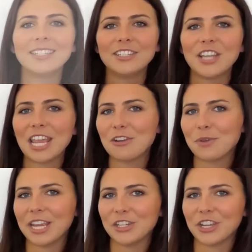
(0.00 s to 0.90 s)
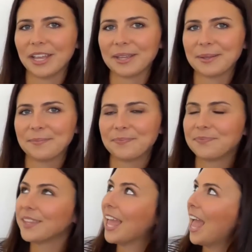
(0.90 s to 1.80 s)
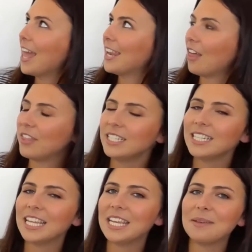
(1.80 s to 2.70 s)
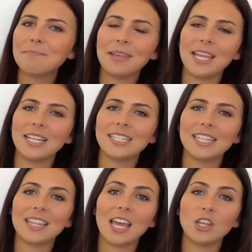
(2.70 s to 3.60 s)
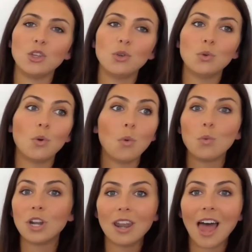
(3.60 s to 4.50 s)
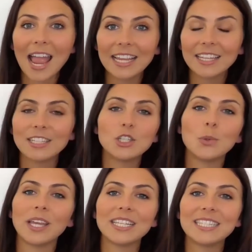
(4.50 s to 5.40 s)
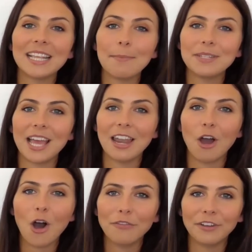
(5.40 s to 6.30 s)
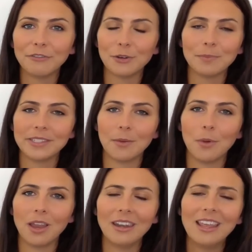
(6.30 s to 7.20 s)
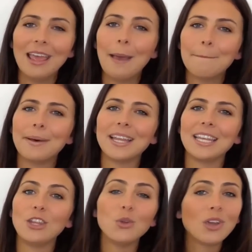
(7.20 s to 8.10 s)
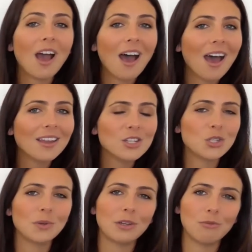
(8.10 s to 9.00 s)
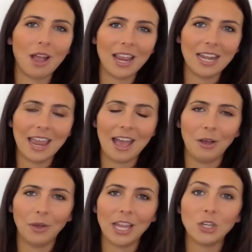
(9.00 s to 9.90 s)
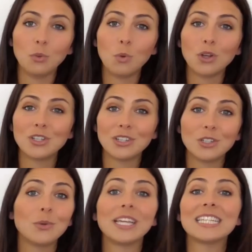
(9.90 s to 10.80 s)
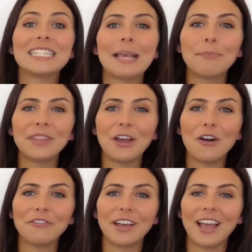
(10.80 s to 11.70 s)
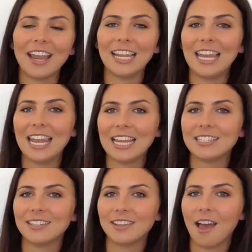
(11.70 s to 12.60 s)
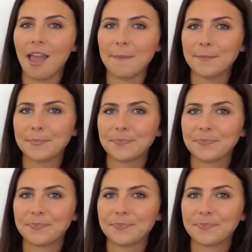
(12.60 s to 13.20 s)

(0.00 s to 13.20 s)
To take a rain check. Now, this idiom means that you would like to accept an offer from someone, but you can't do it right now and you want to accept the offer at a later time.